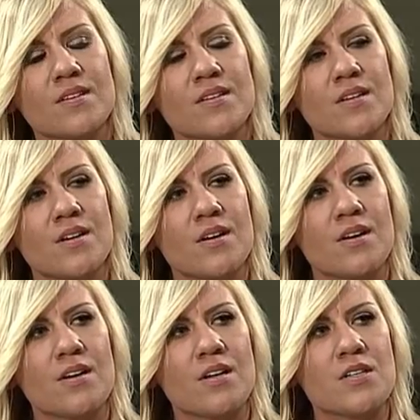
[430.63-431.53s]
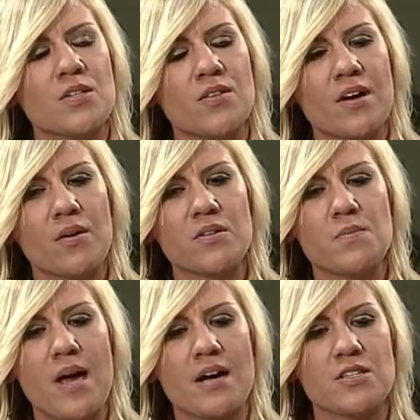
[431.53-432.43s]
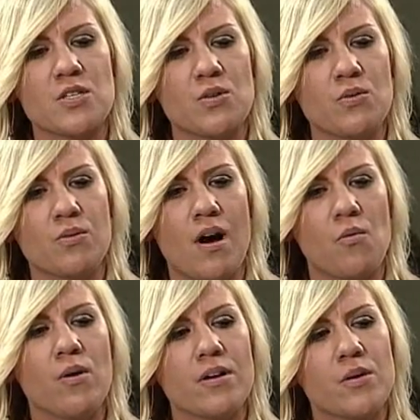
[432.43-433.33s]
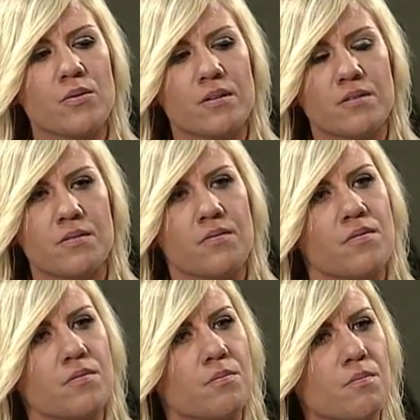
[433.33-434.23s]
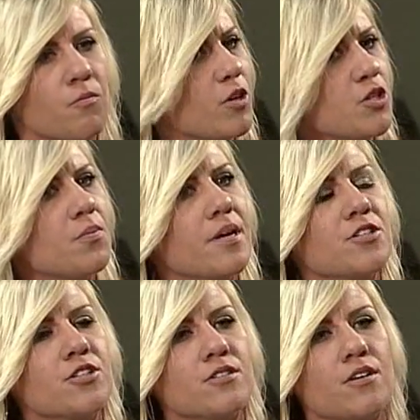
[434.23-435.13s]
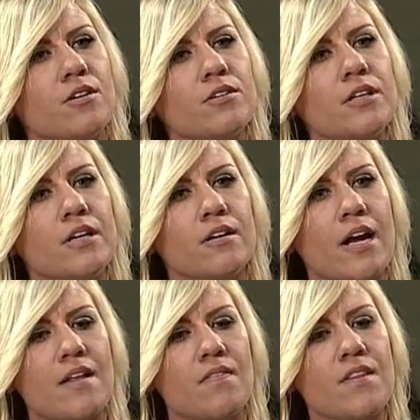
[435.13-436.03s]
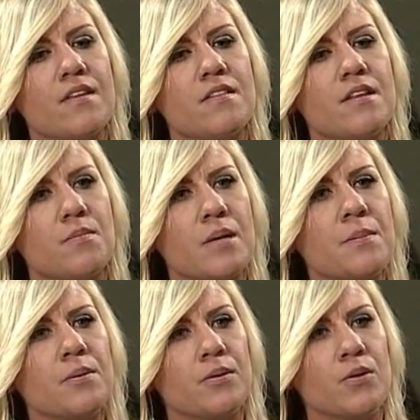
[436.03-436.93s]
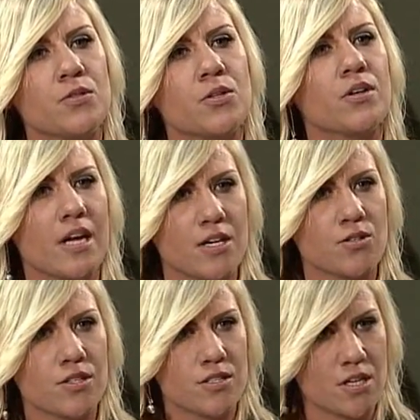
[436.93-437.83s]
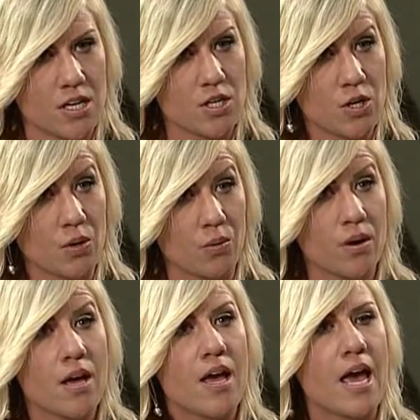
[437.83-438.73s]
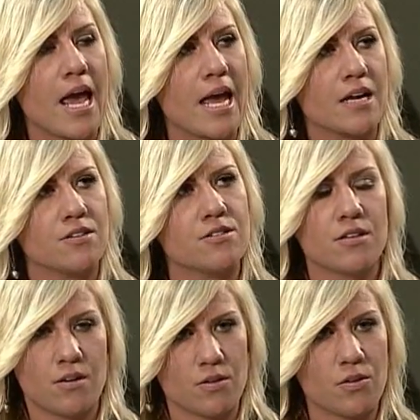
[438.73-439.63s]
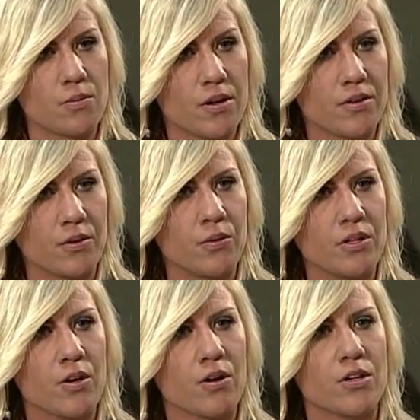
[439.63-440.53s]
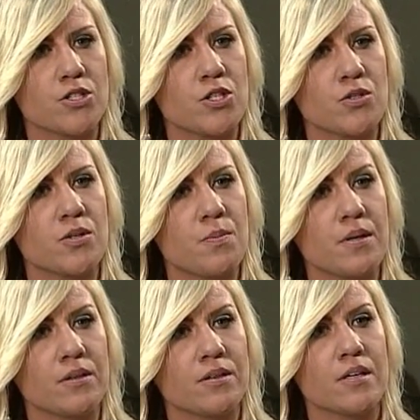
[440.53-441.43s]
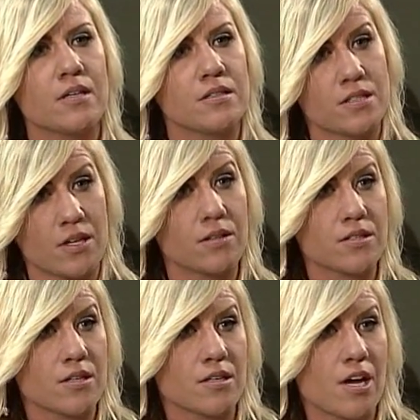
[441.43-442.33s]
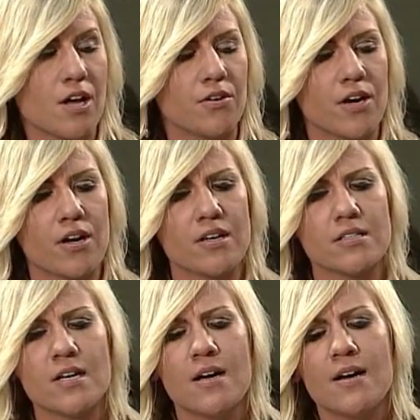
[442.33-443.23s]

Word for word: of strength. So that goes back to what you were what you mentioned earlier and the people who took interest in you and your mother who encouraged you to build skills in other areas.